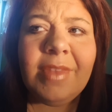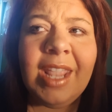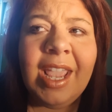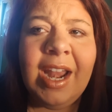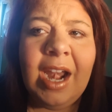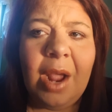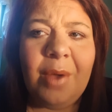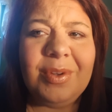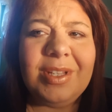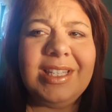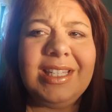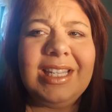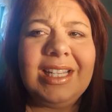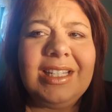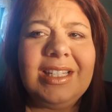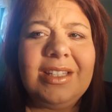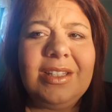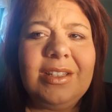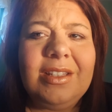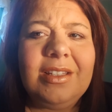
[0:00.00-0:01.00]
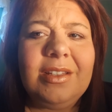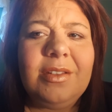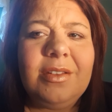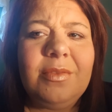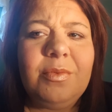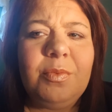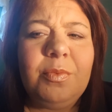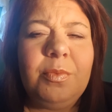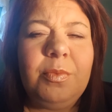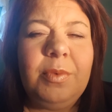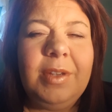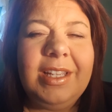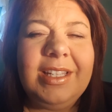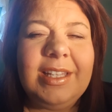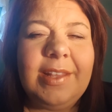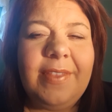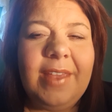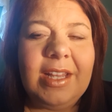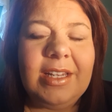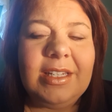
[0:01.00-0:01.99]
and I was 6 weeks
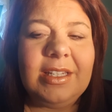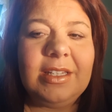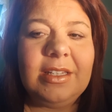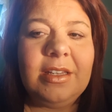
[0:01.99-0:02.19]
at that,